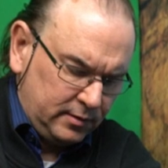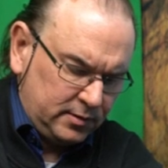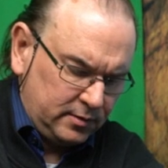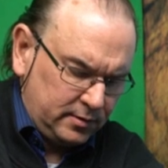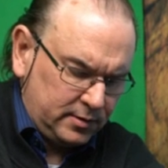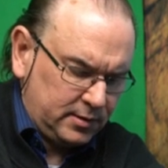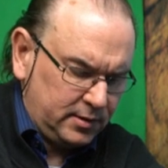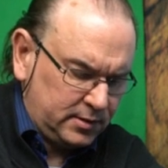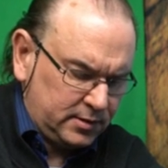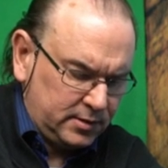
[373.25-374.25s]
So
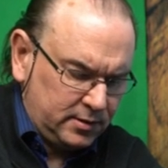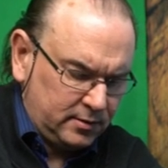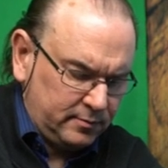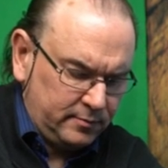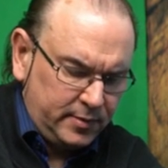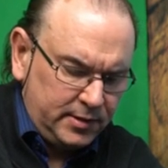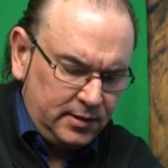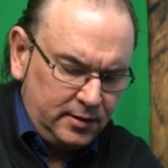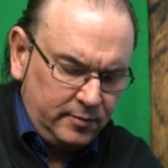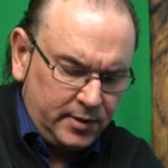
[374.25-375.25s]
that's
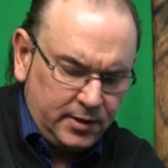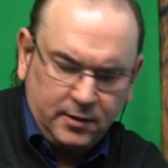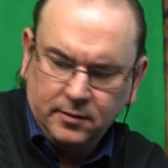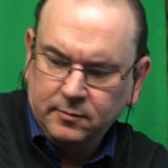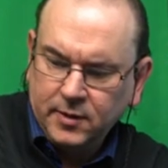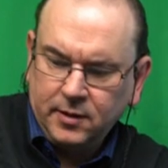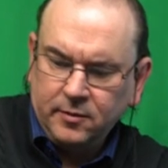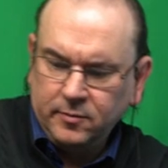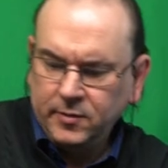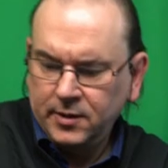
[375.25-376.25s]
basically my
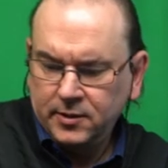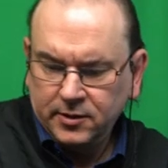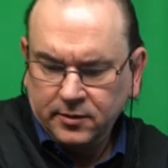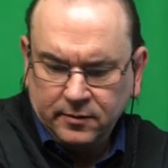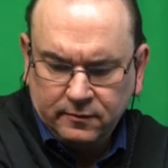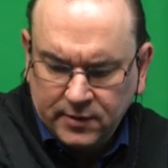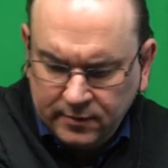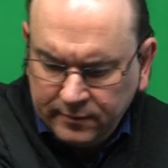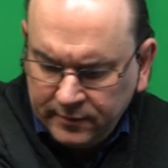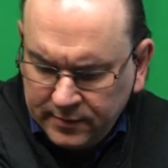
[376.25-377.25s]
combination
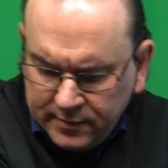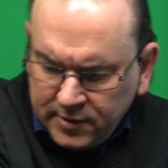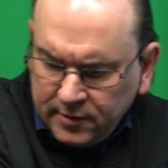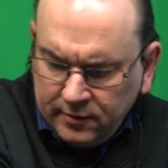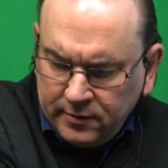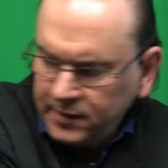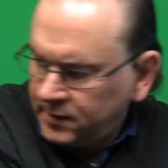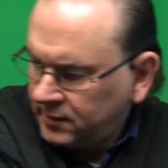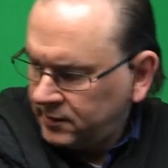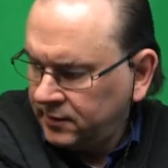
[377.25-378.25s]
of soldering
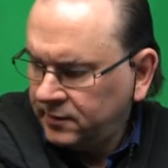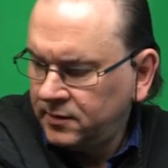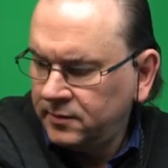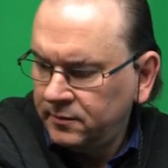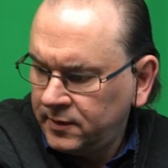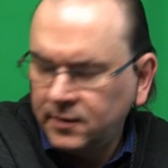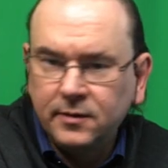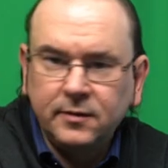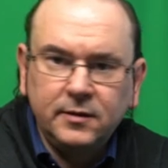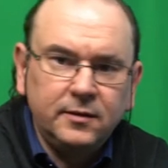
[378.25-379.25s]
stations,
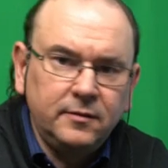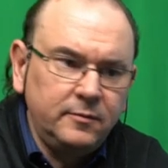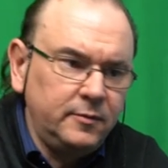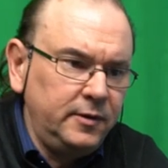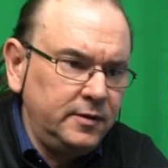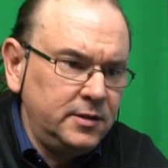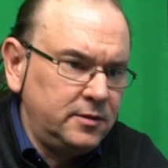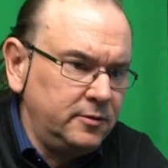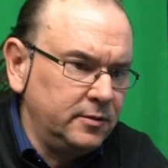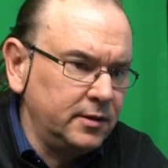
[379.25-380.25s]
and with these
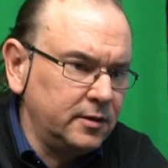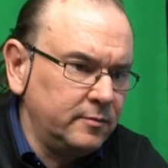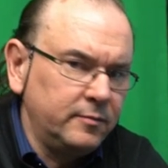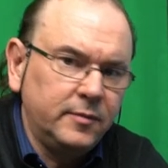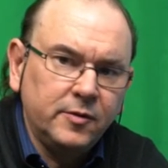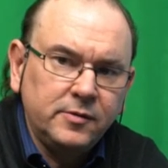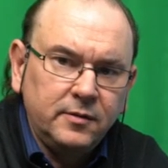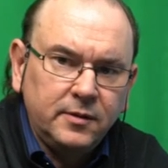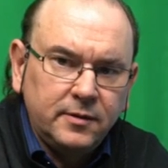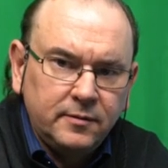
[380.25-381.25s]
two I get most of